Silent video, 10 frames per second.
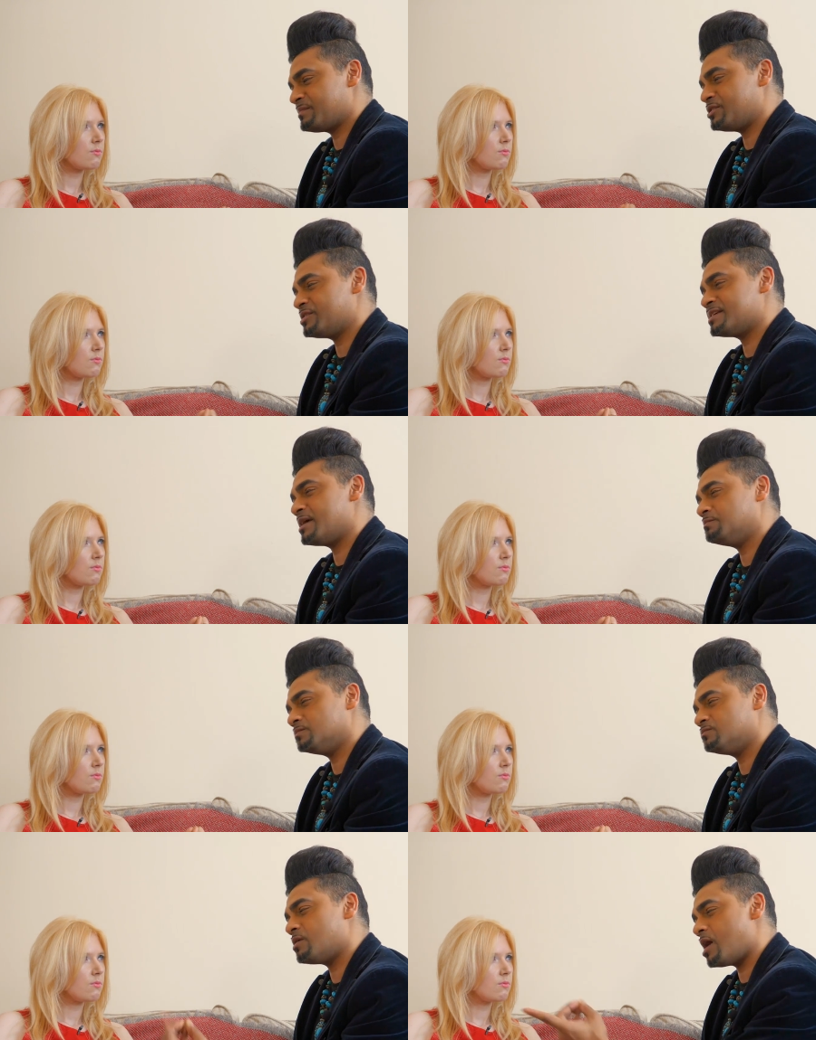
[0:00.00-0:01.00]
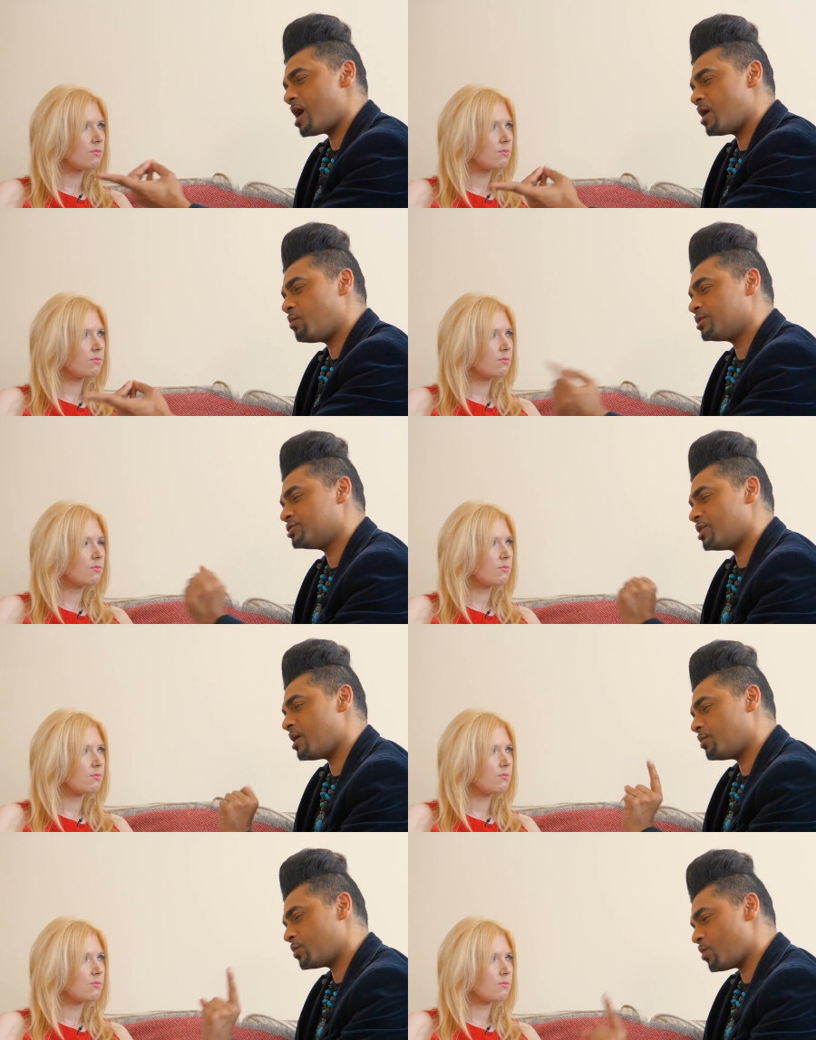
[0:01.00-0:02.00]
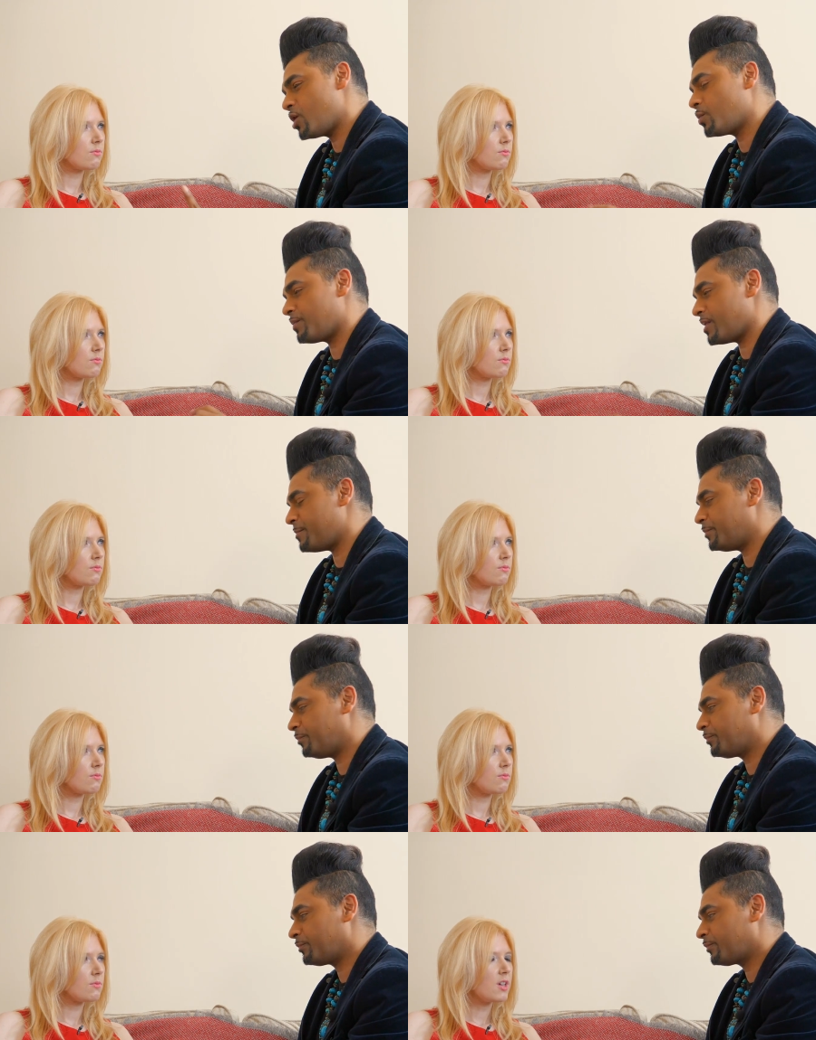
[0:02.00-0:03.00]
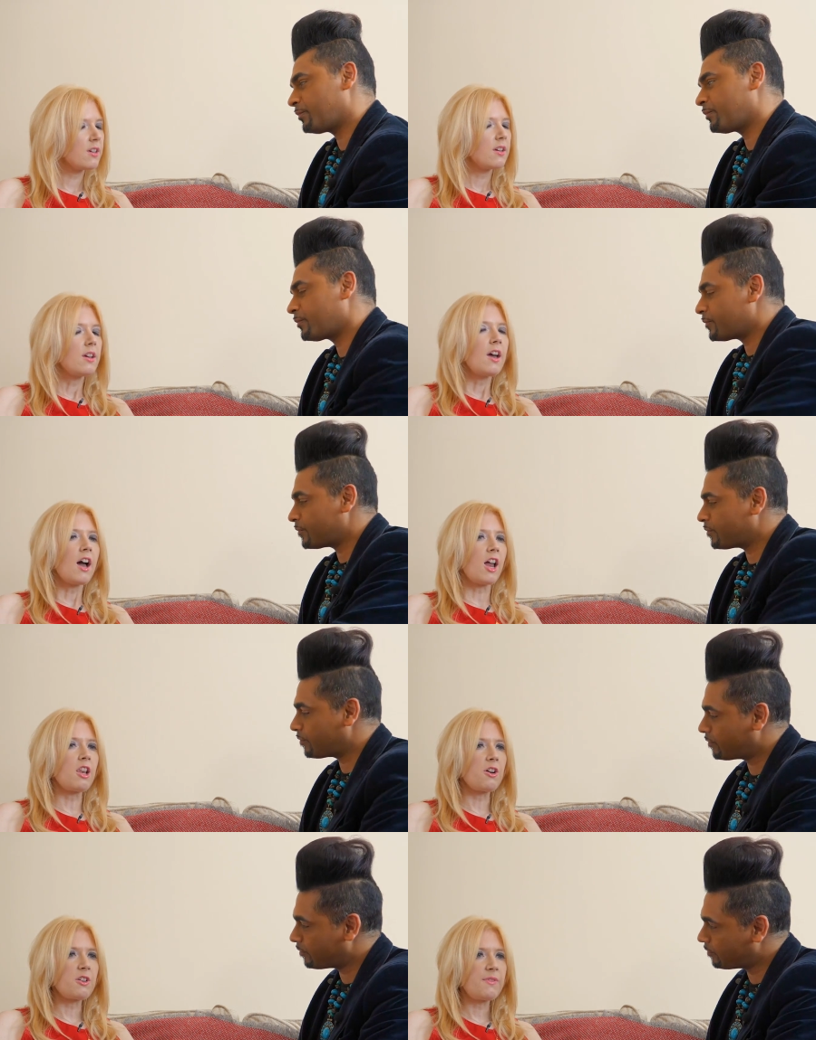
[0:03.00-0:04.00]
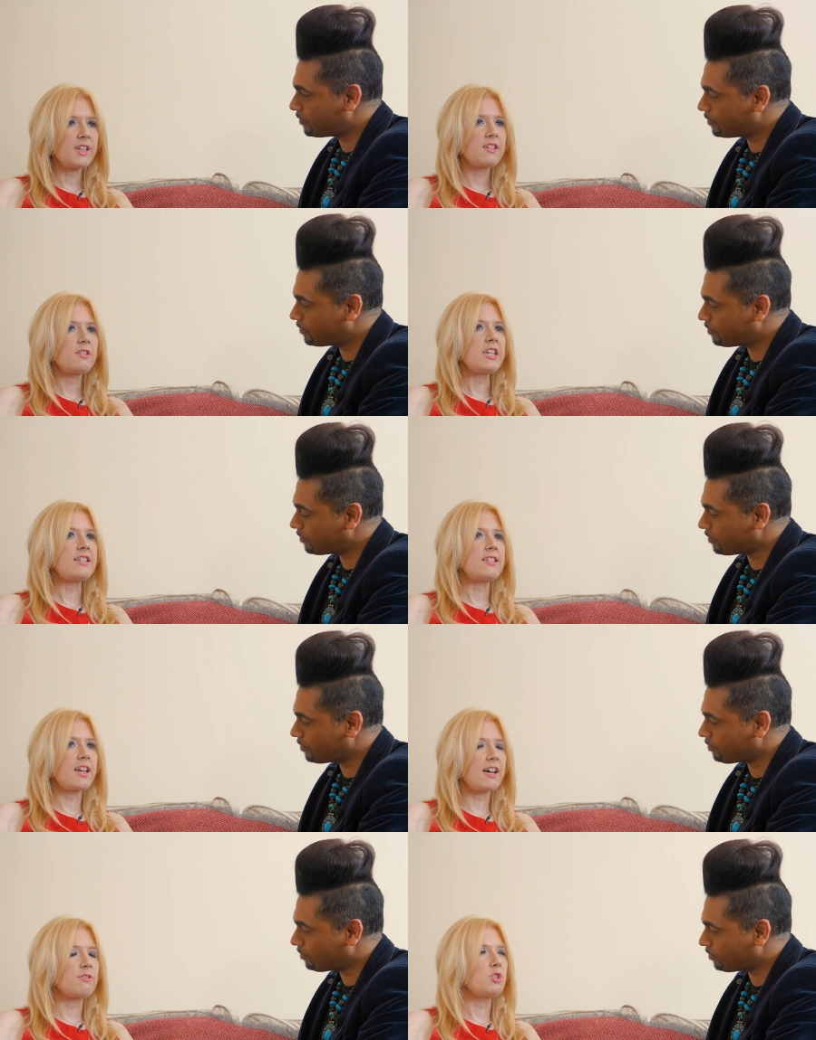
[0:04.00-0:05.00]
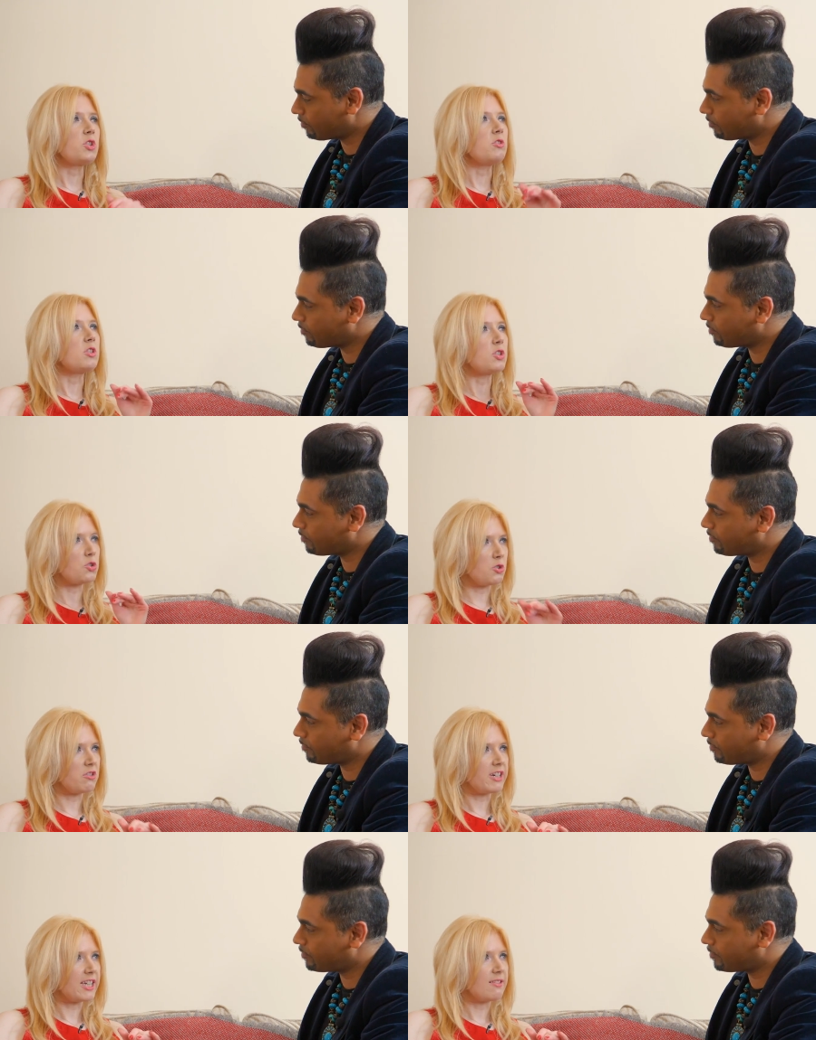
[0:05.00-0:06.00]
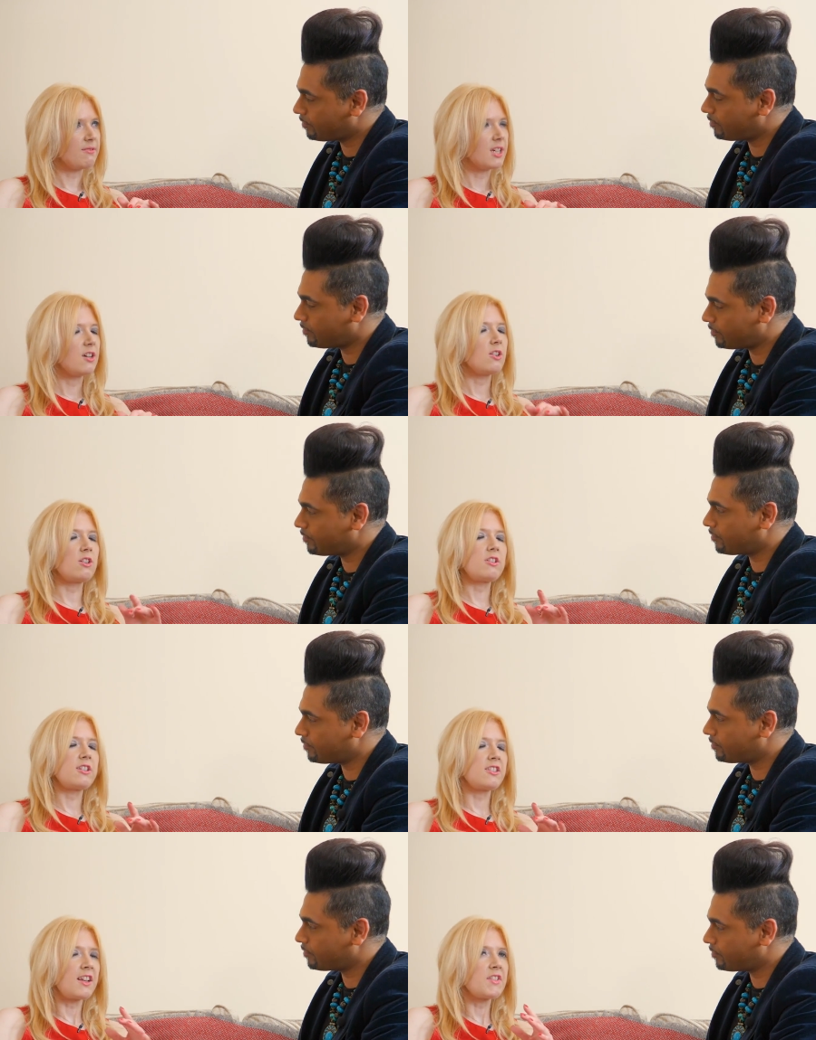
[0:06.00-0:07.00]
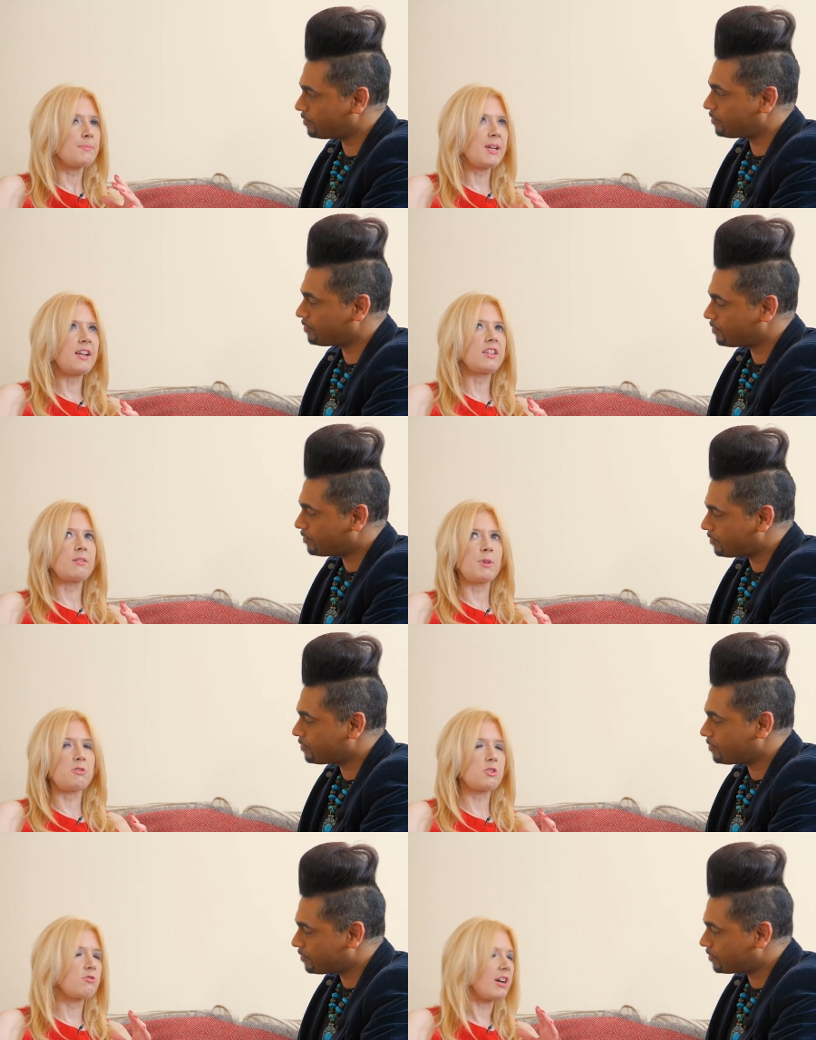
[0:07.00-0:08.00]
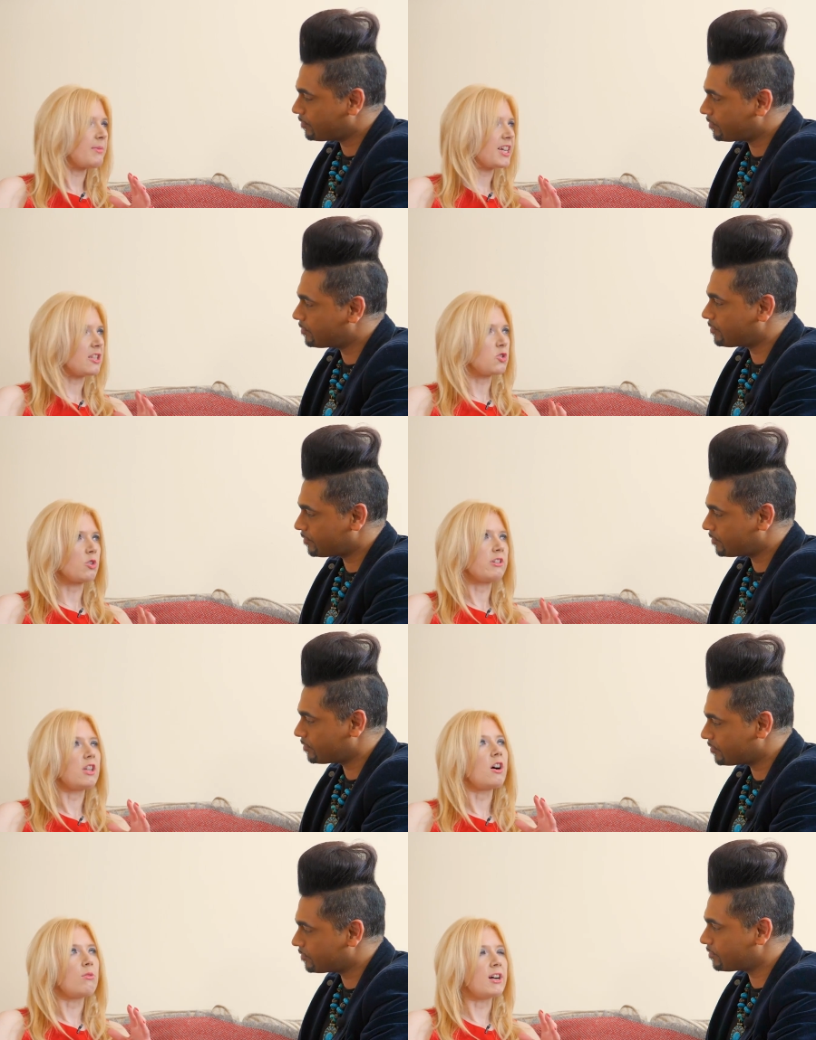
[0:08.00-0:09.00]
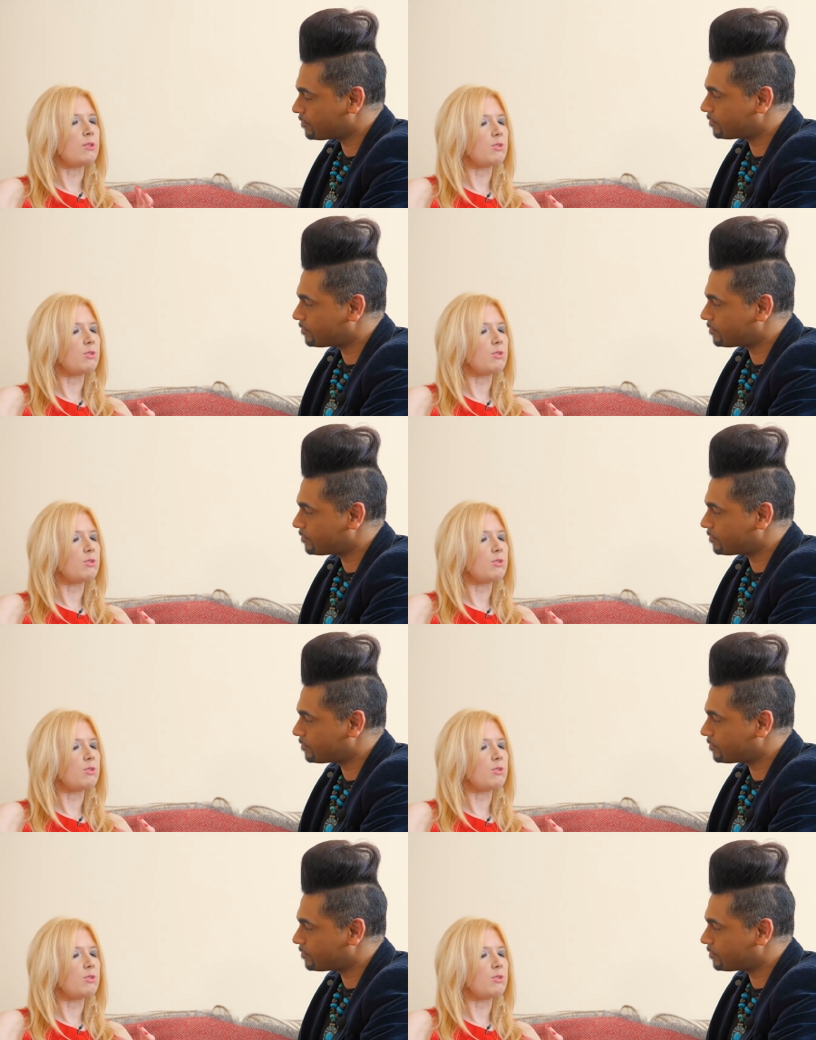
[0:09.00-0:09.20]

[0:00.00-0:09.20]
Speaker 1: you say, I want to work with them?
Speaker 2: A lot of it is down to the story. Not, it doesn't have to be like the most ground-breaking story in the whole wide